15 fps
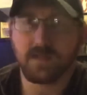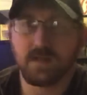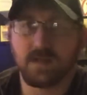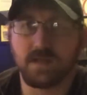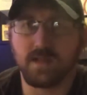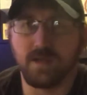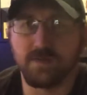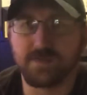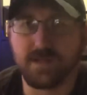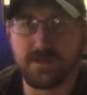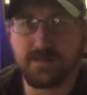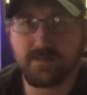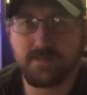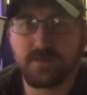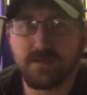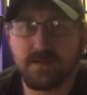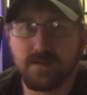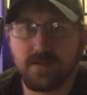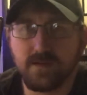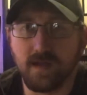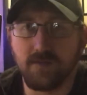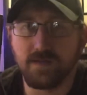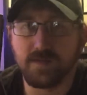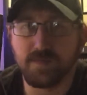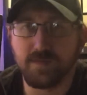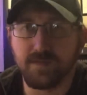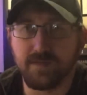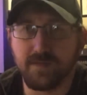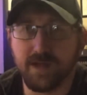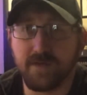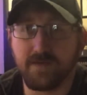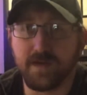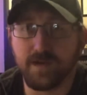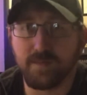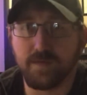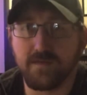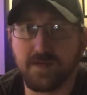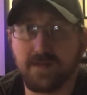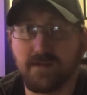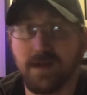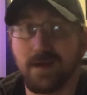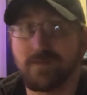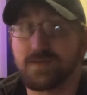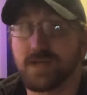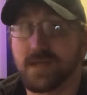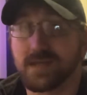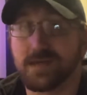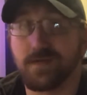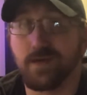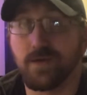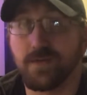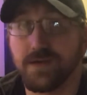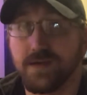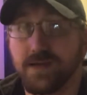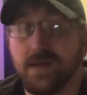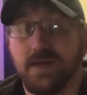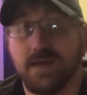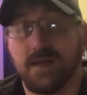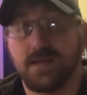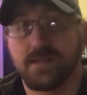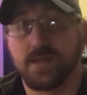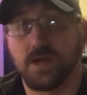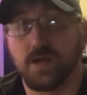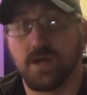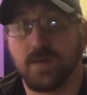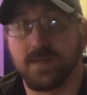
Closer. Love this movie. Very, very good movie. I'm shocked I don't own it, so I'm